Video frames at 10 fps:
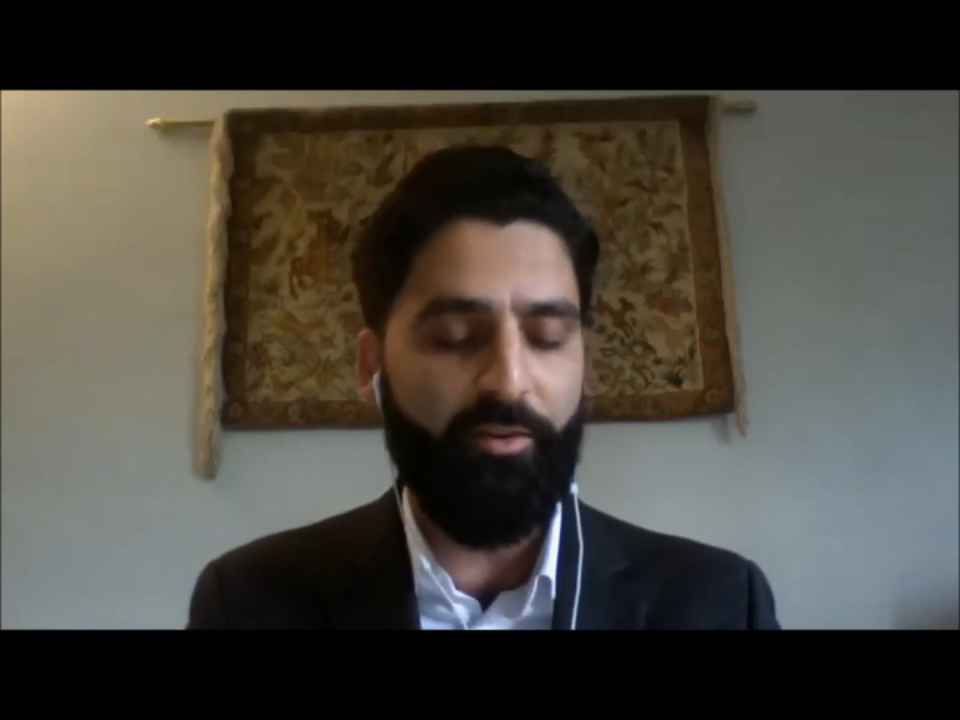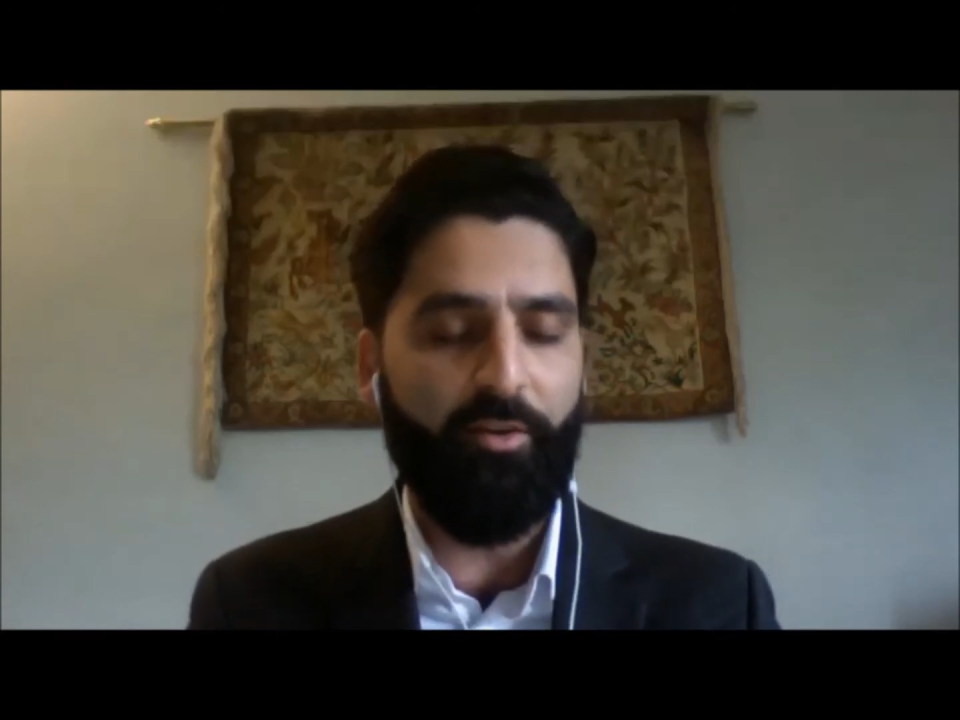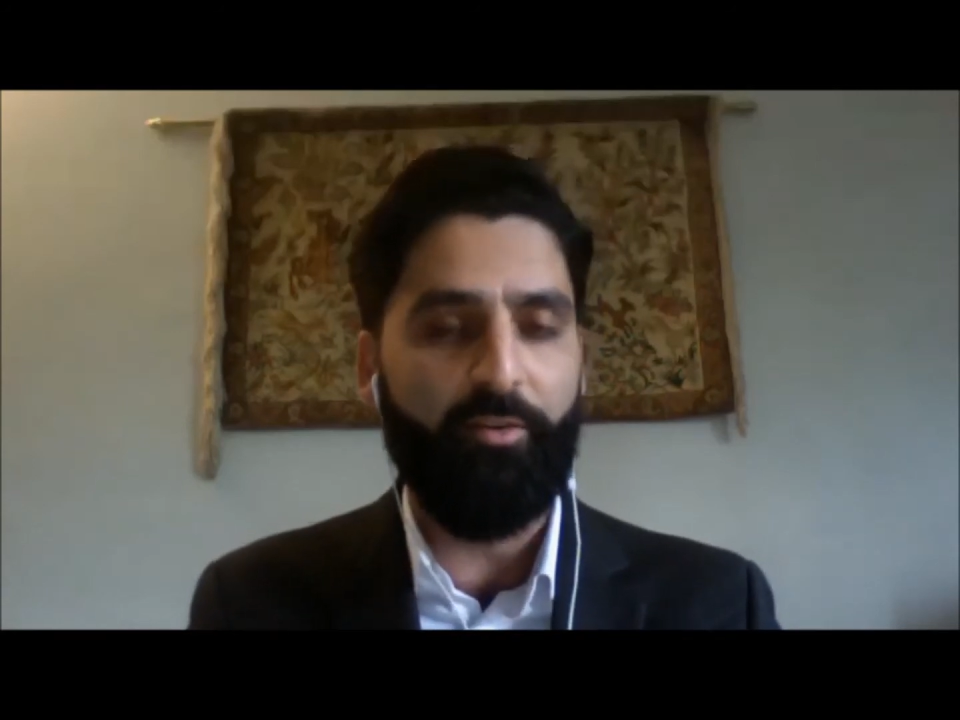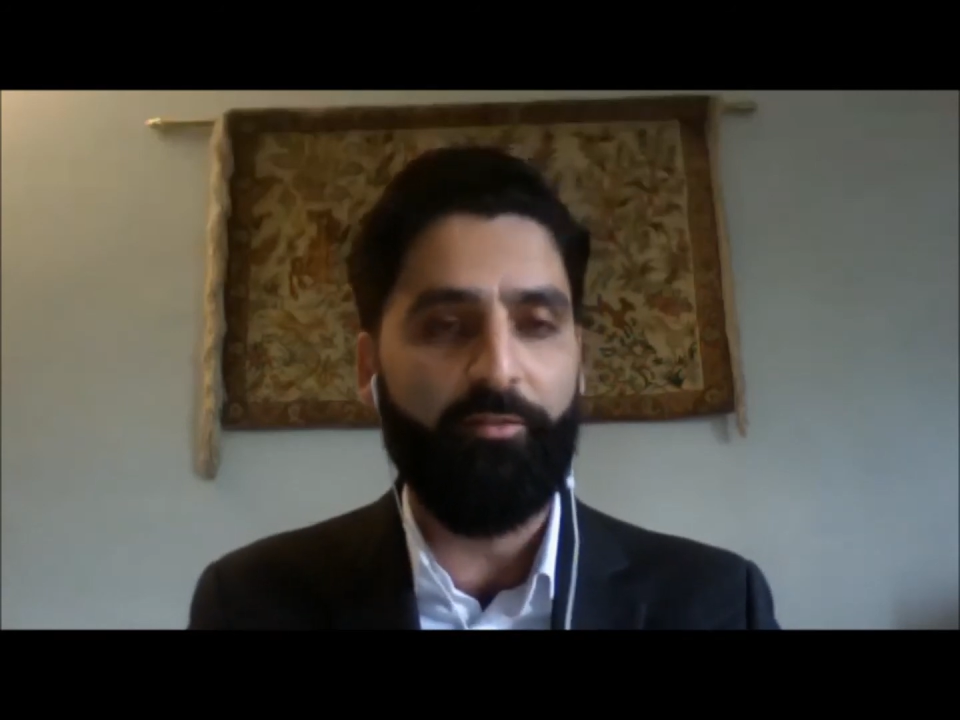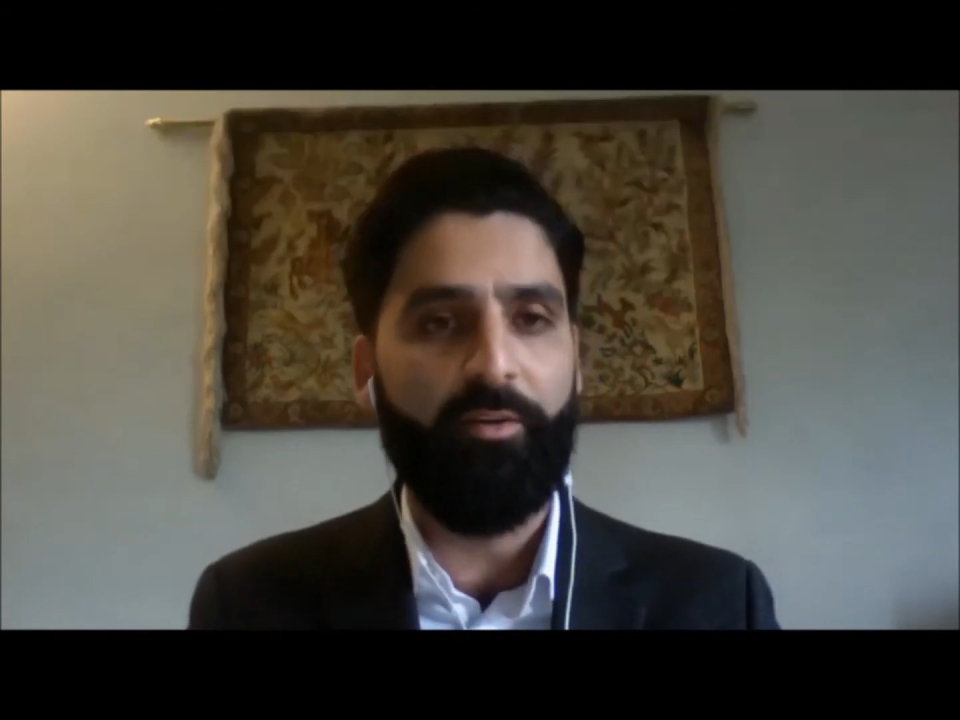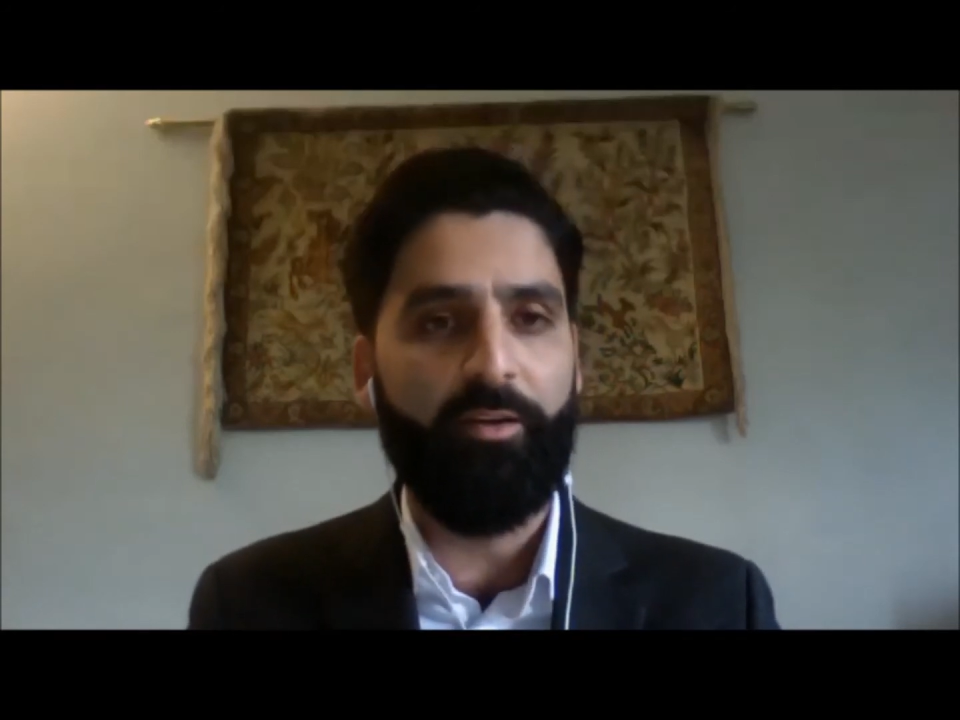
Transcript: of